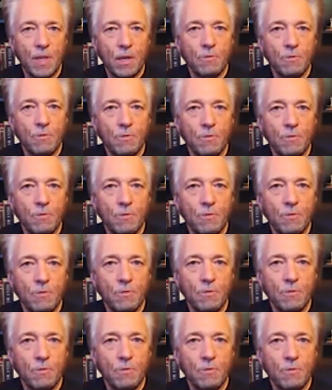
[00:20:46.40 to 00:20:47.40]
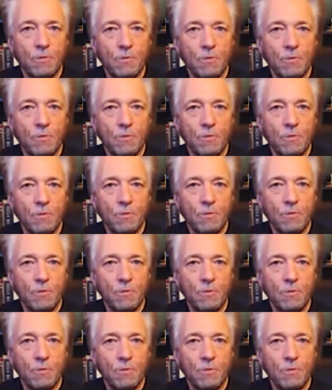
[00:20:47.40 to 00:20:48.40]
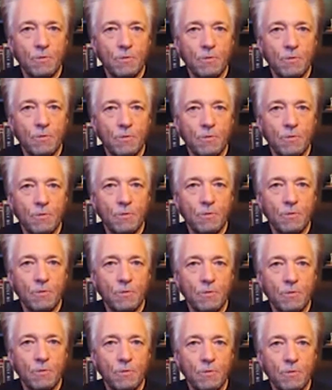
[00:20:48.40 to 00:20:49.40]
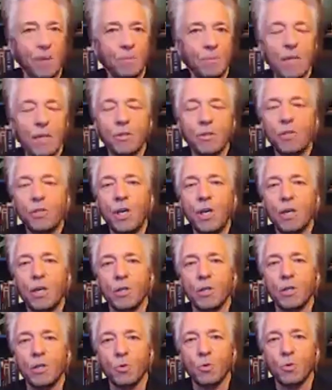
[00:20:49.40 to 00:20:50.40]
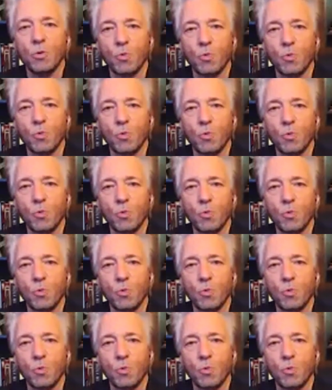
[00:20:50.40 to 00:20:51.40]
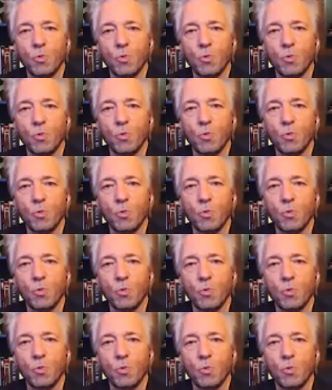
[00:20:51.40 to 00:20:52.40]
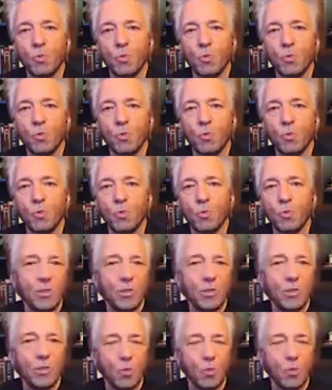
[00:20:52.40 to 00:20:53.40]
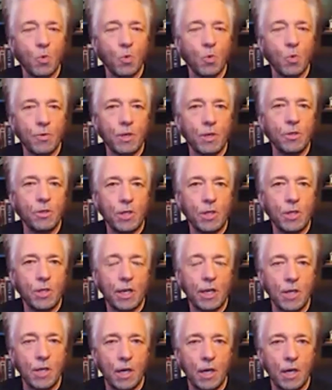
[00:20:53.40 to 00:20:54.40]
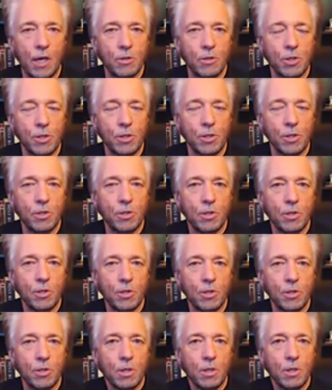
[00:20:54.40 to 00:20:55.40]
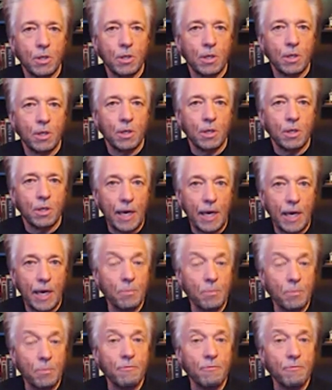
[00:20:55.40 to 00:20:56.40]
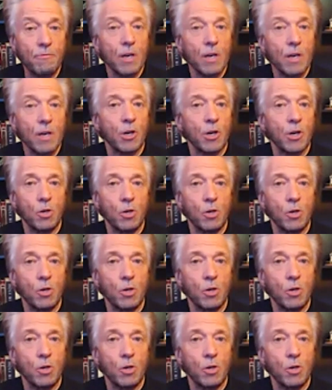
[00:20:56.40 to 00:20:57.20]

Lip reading: For me personally, Amber, I'm a scientist, and I'm not saying it's right, wrong, good, or bad. And I think there are places where these technologies can be very, very useful.